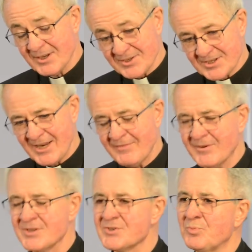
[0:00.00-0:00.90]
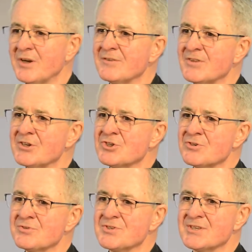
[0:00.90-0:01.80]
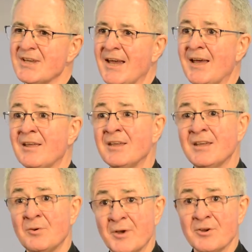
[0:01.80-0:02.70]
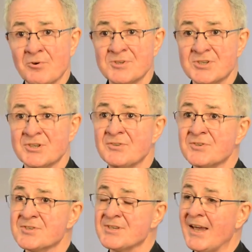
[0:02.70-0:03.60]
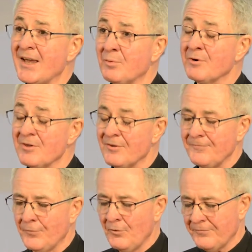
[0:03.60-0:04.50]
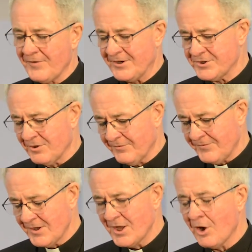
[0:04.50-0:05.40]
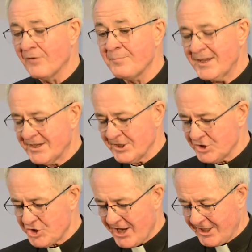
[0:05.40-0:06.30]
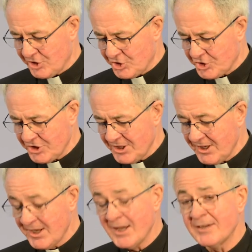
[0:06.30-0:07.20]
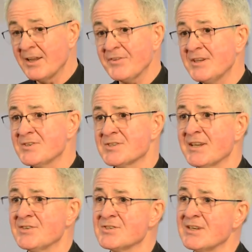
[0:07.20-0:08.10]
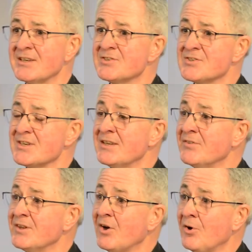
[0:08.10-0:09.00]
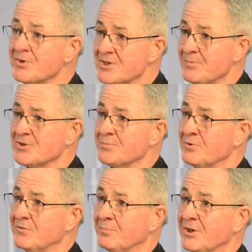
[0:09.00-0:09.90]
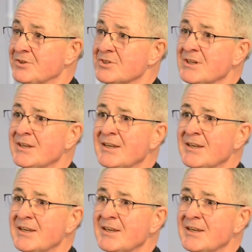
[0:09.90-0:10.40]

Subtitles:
Slavery is one of the issues where Christians were in the forefront of making change. Another, he says, is in the hospice movement.